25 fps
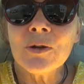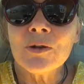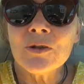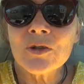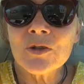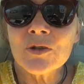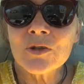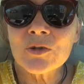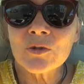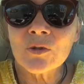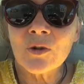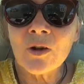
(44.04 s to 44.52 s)

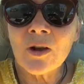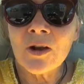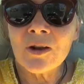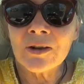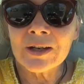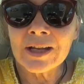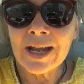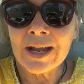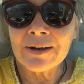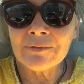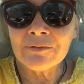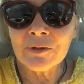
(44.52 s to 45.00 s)

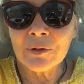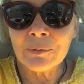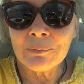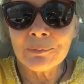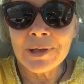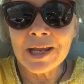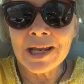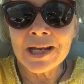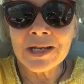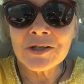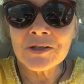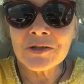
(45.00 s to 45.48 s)
strong
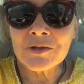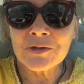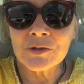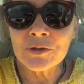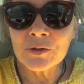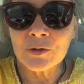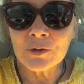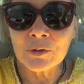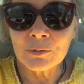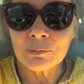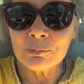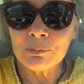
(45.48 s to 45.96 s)

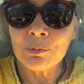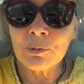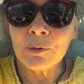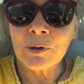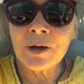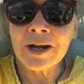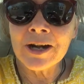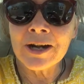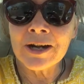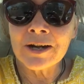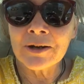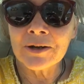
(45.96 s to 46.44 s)
affirmation or
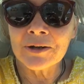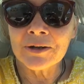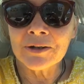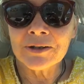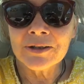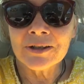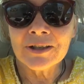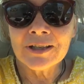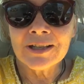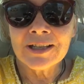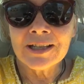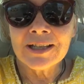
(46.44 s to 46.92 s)
prayer